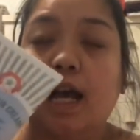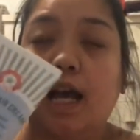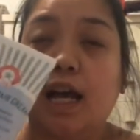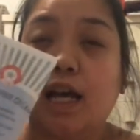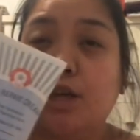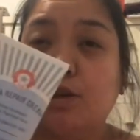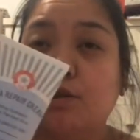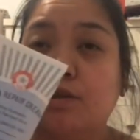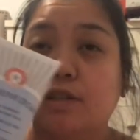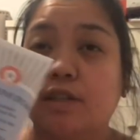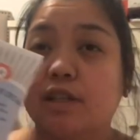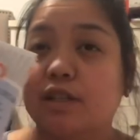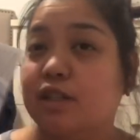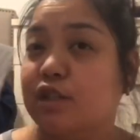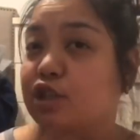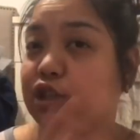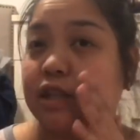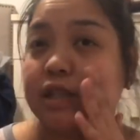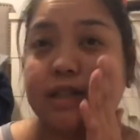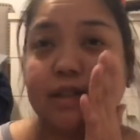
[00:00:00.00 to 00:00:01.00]
i use
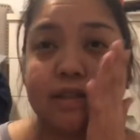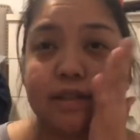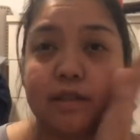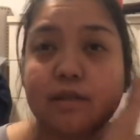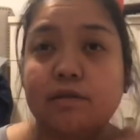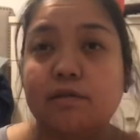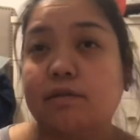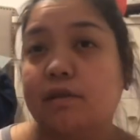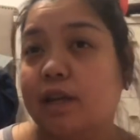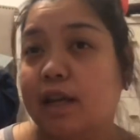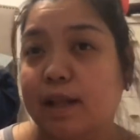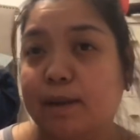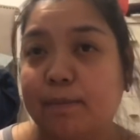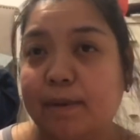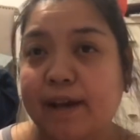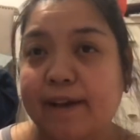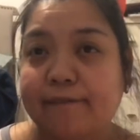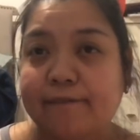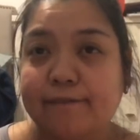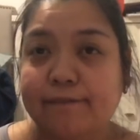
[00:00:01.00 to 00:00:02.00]
this just in
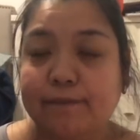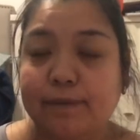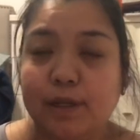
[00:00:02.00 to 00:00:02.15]
my